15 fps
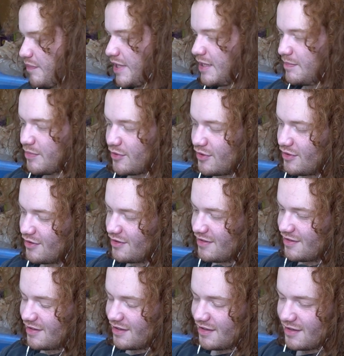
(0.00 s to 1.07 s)

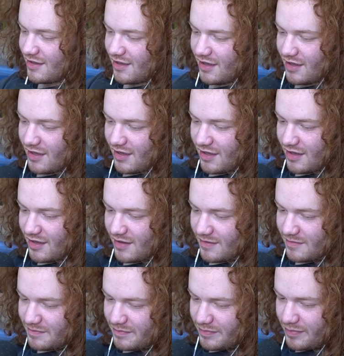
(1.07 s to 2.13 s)
people uh
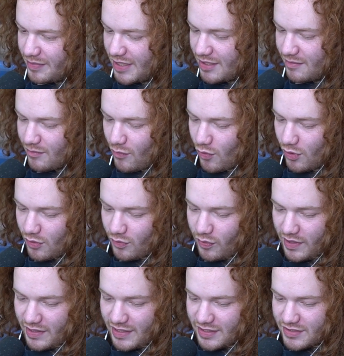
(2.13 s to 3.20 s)
being more
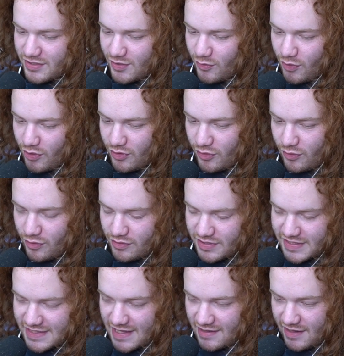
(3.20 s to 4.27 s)
willing to quote unquote
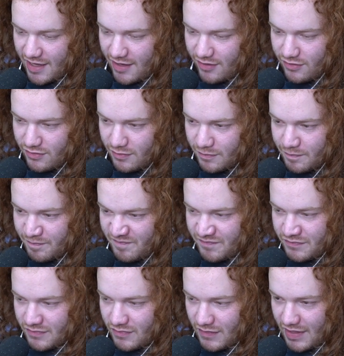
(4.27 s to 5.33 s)
sell out
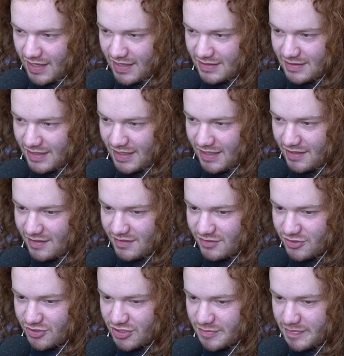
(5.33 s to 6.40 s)
and like
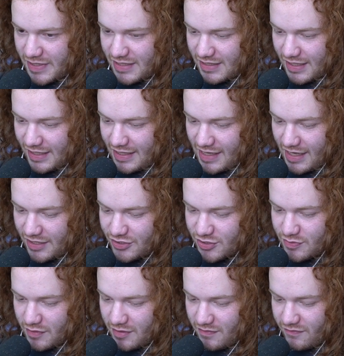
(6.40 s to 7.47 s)
just being like, yeah, I
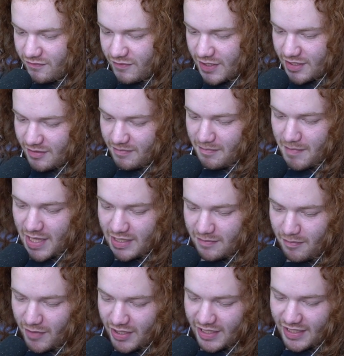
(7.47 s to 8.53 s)
just want to fucking
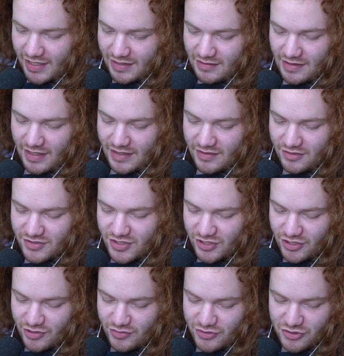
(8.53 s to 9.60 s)
make money. And like there's a
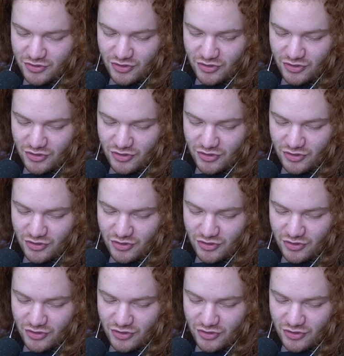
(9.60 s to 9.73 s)
huge